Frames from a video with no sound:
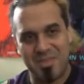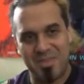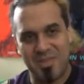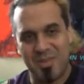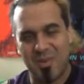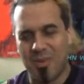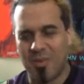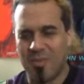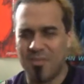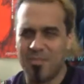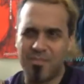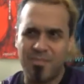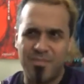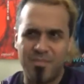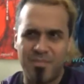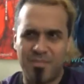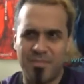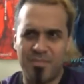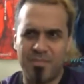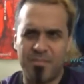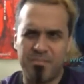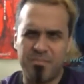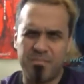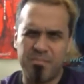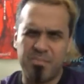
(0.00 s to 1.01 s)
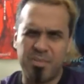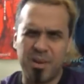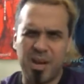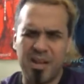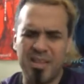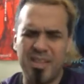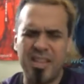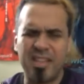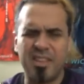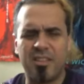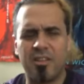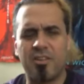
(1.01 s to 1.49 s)
or
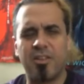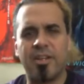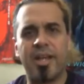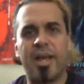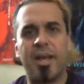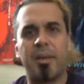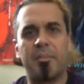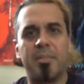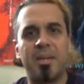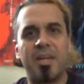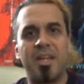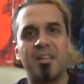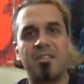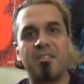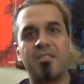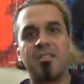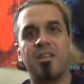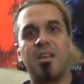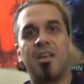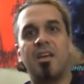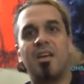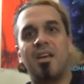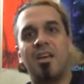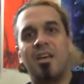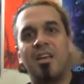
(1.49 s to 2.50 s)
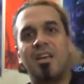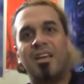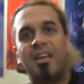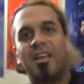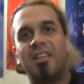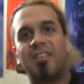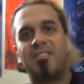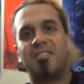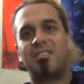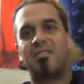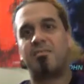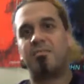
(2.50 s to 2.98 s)
probably 38 minutes,
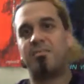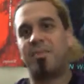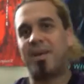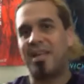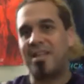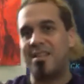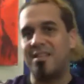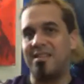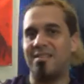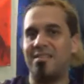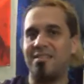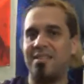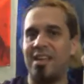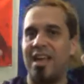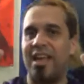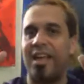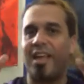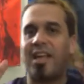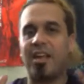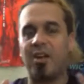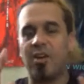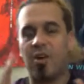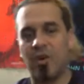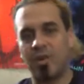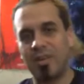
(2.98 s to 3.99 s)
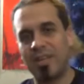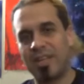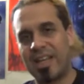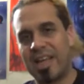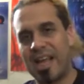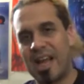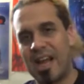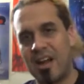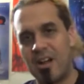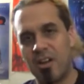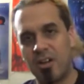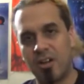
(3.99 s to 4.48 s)
is spent taking all the
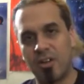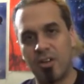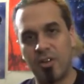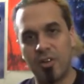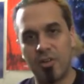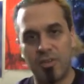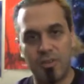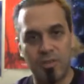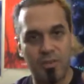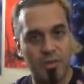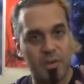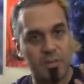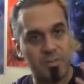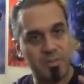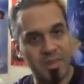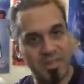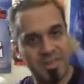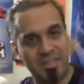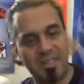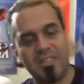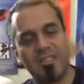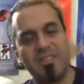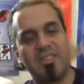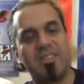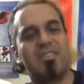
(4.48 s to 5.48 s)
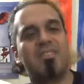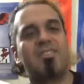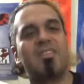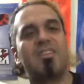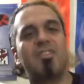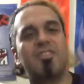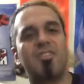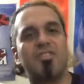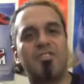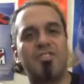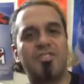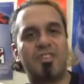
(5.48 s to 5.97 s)
characters from the TV
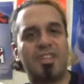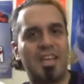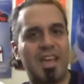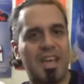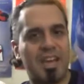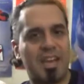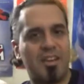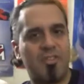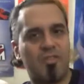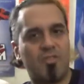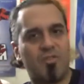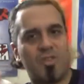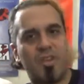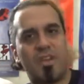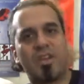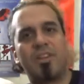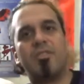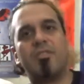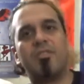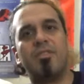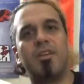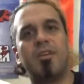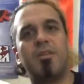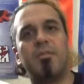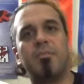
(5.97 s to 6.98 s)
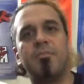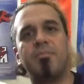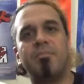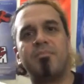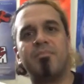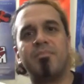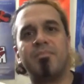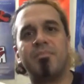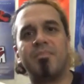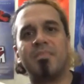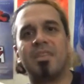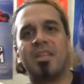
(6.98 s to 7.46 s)
series, getting rid of them,
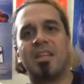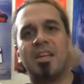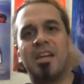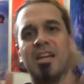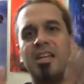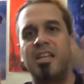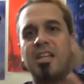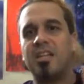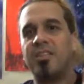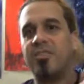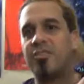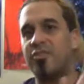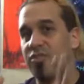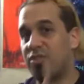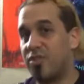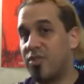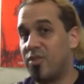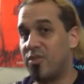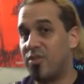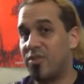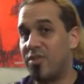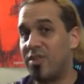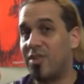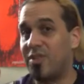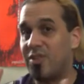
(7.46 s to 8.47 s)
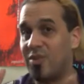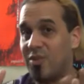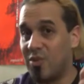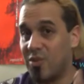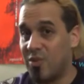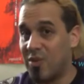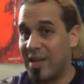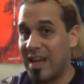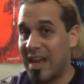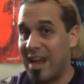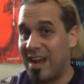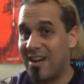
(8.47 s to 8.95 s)
and introducing
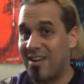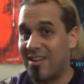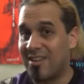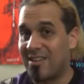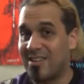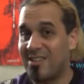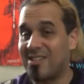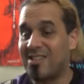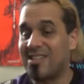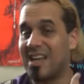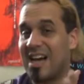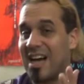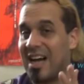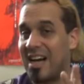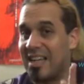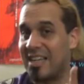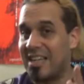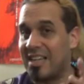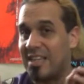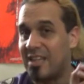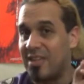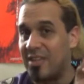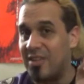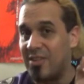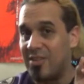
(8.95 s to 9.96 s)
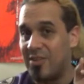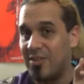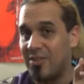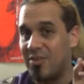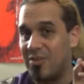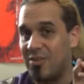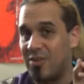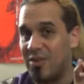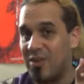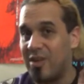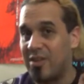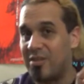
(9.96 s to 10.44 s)
new characters, i.e. new
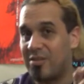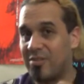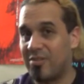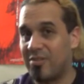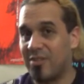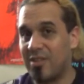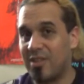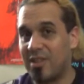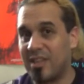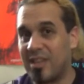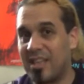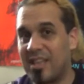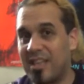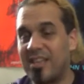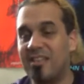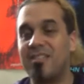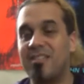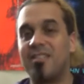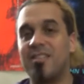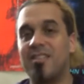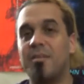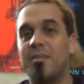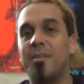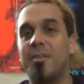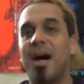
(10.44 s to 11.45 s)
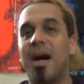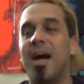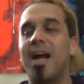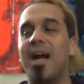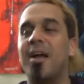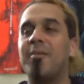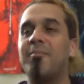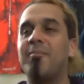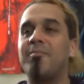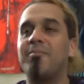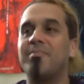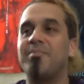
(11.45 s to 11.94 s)
toys for the kids to buy,